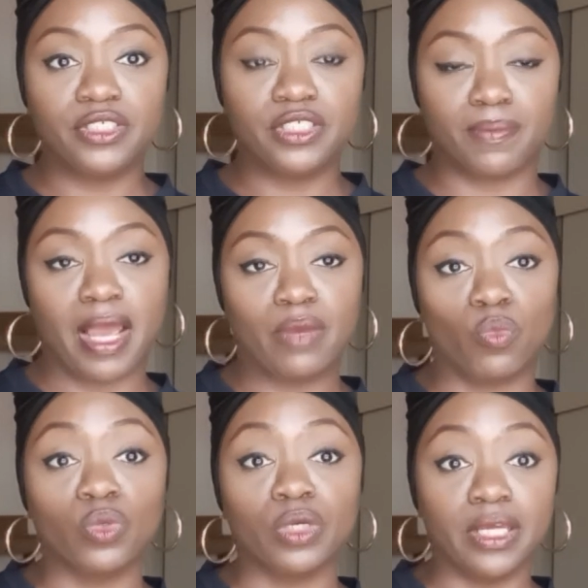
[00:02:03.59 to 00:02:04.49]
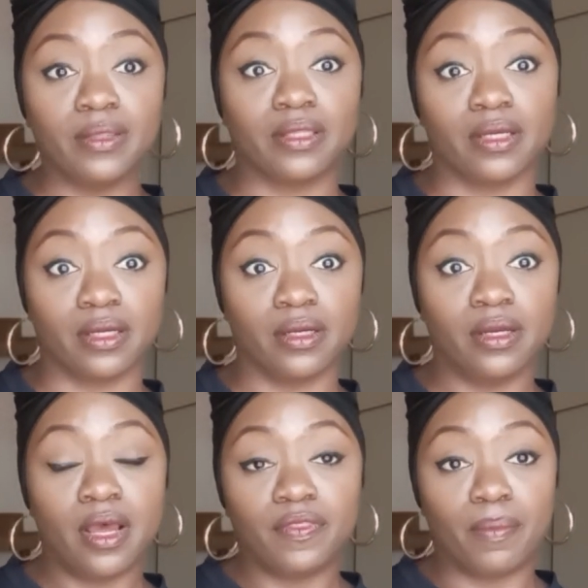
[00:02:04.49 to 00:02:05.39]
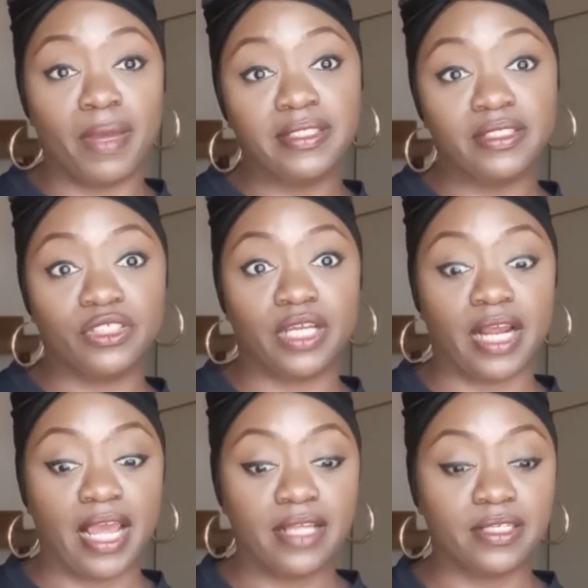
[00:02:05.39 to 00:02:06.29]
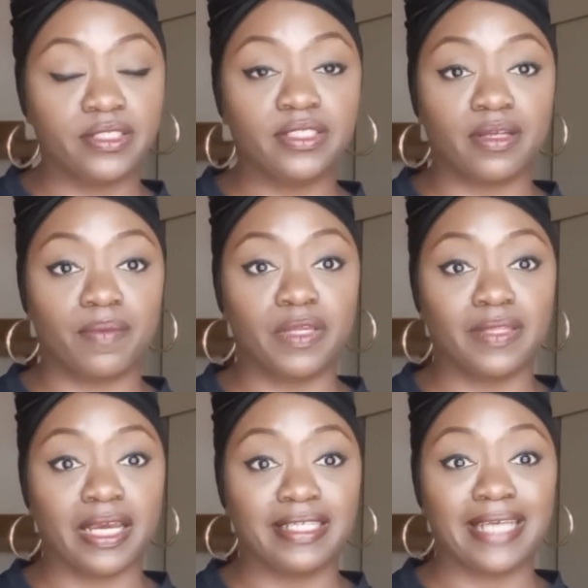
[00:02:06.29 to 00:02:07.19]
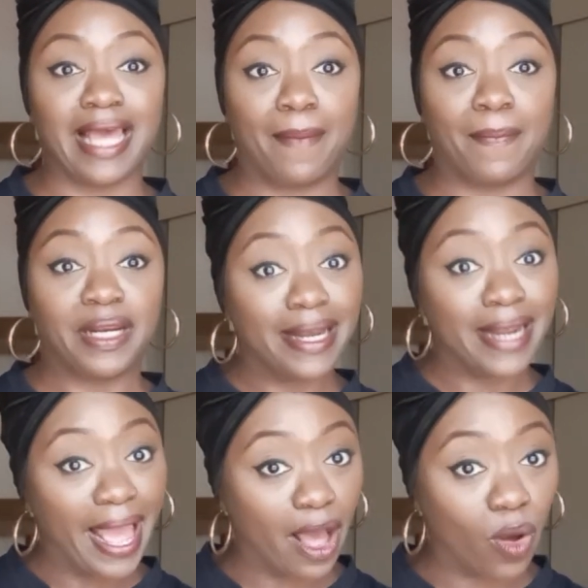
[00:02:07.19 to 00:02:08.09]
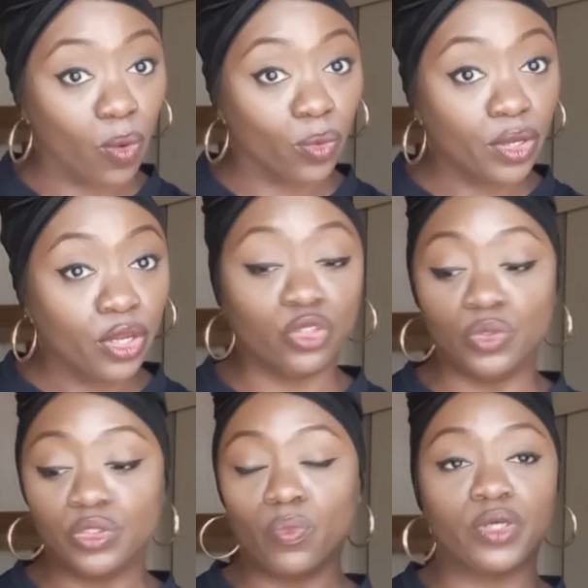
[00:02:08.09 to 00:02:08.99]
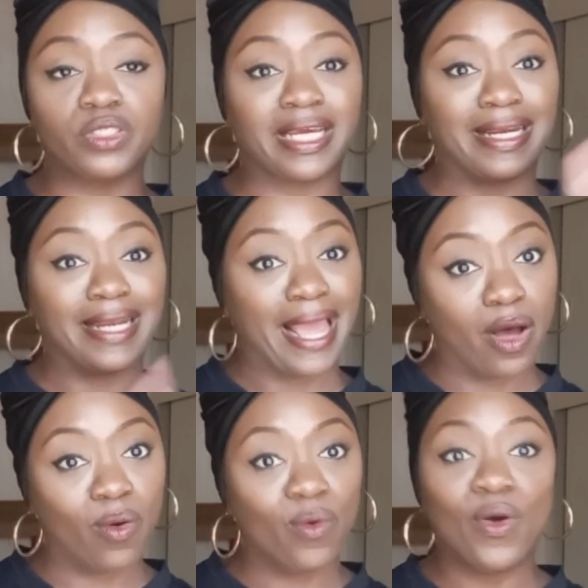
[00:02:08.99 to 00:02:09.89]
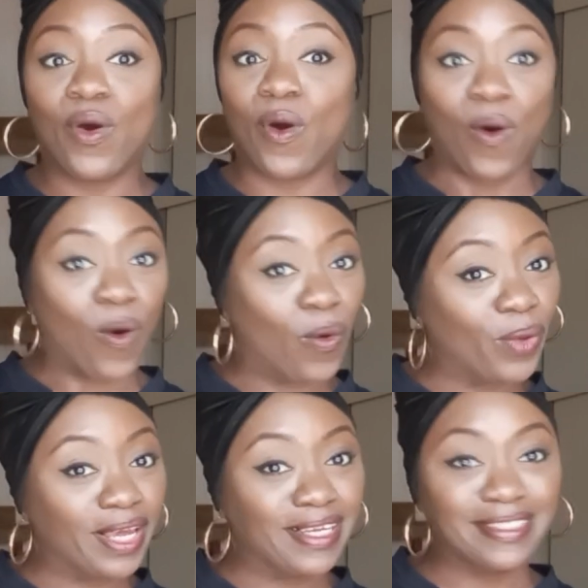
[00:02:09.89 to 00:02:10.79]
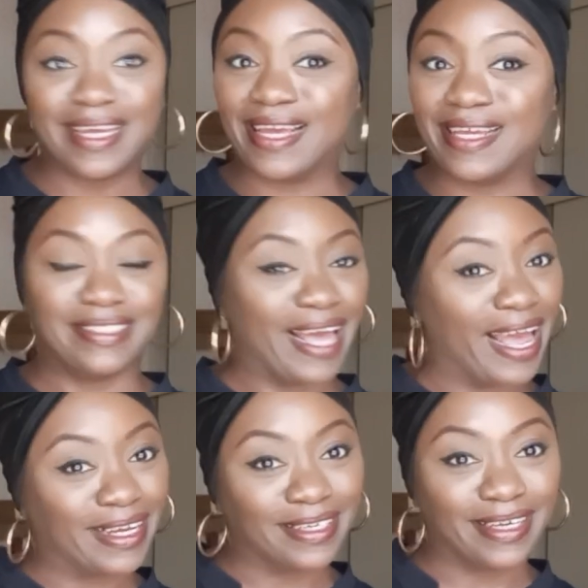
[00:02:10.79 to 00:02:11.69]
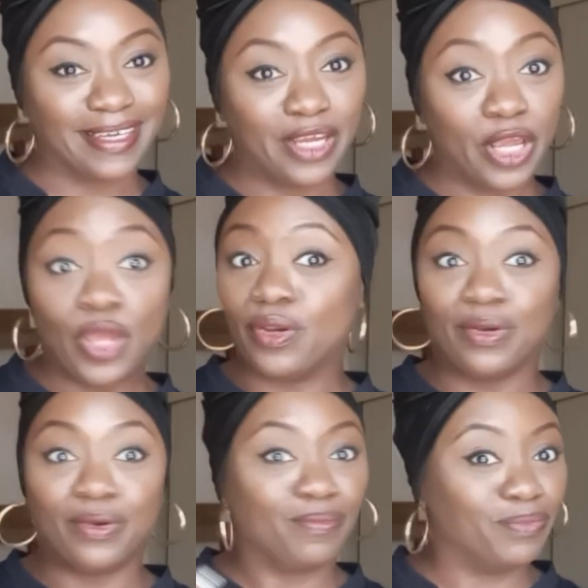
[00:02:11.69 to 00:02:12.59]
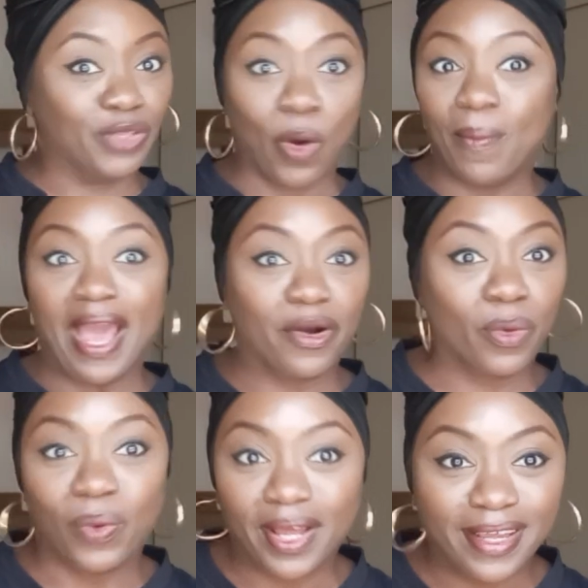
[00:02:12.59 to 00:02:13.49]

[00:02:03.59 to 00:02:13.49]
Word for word: mind will get the, the message that, hey, this is something that is happening now. Using words like now, always, exactly, no matter what,